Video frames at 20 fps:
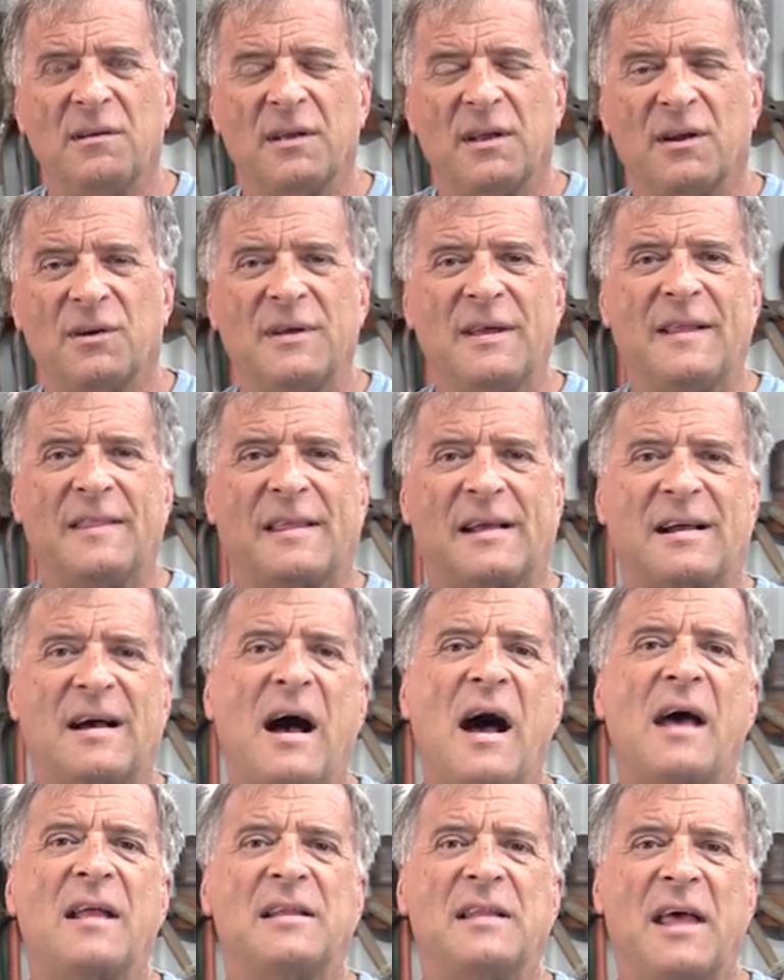you know, the
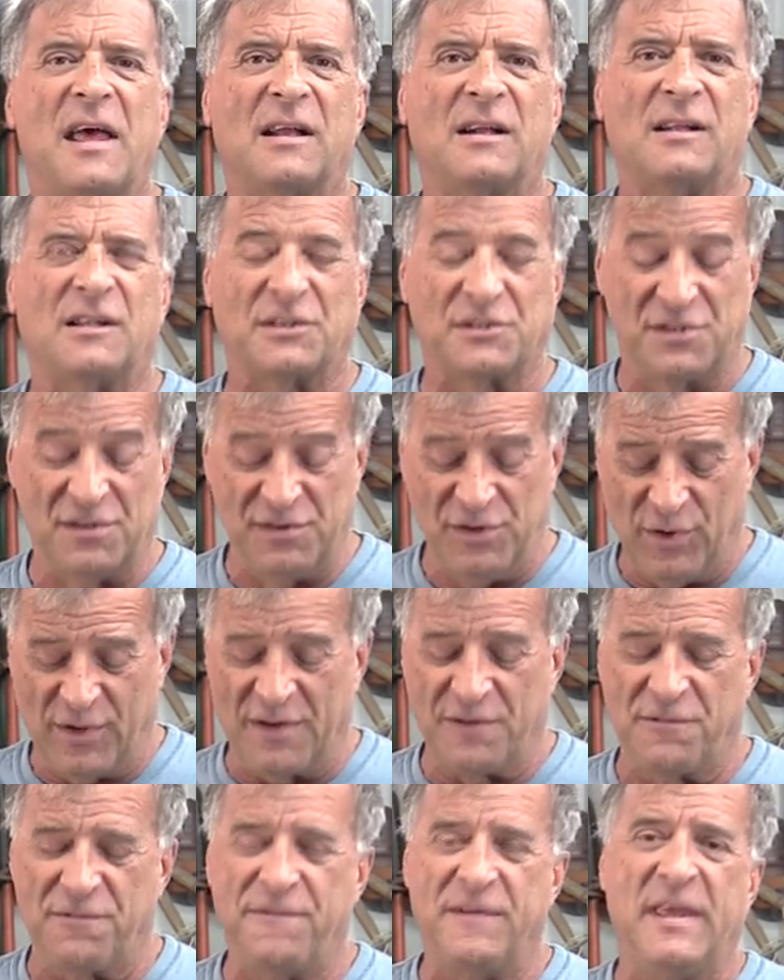Continentals, you
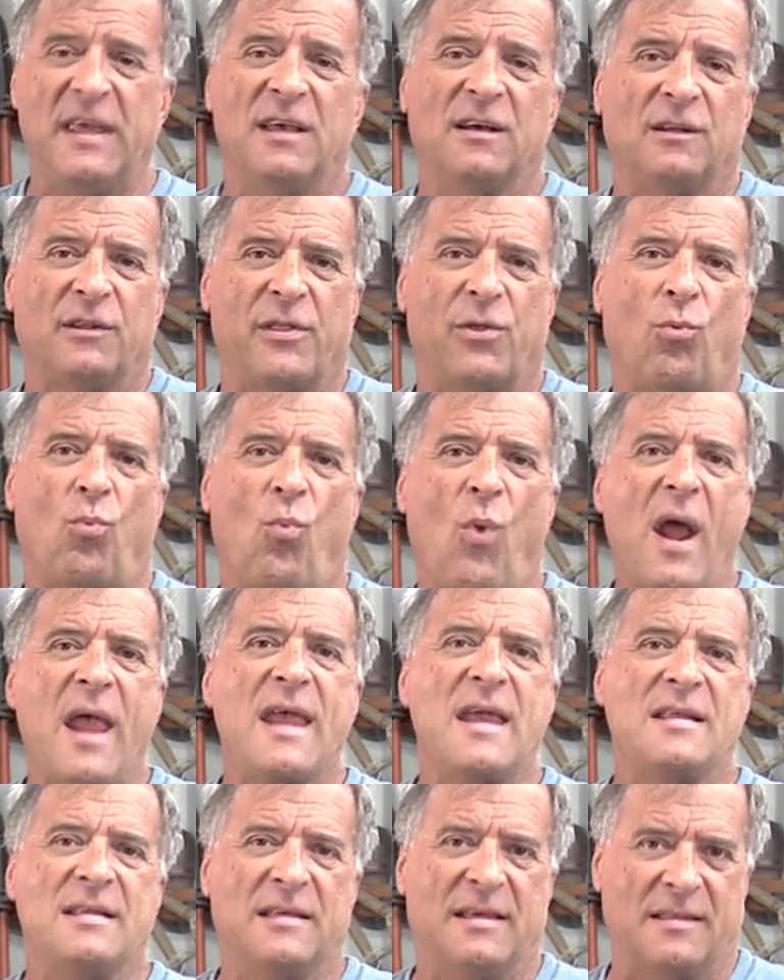can feel the
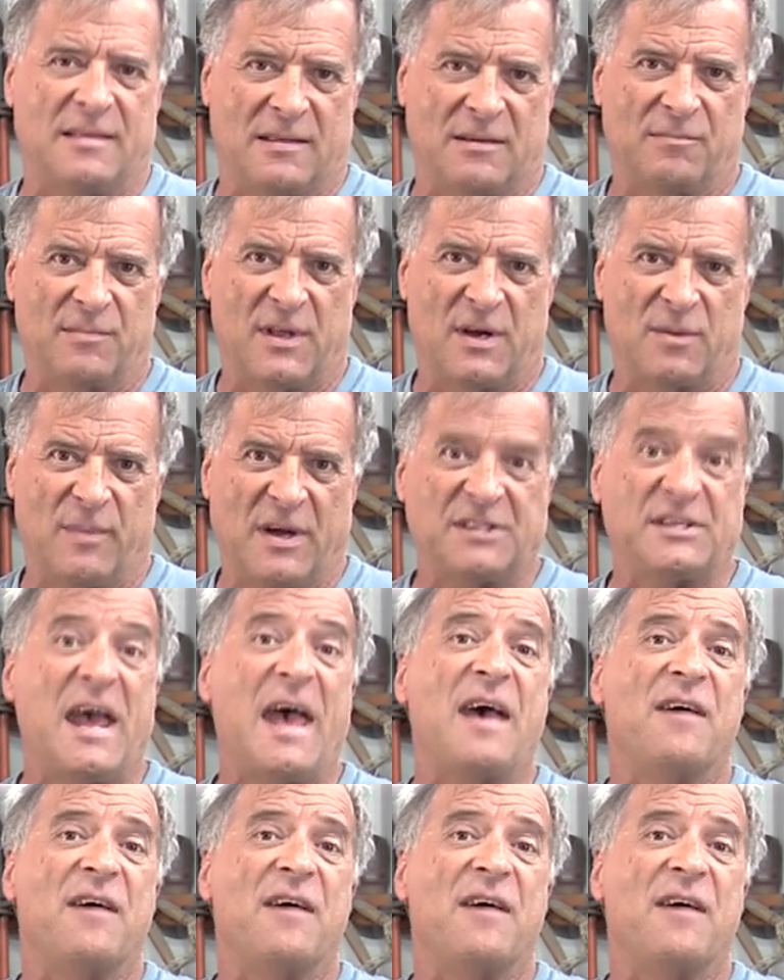weight in them. They're much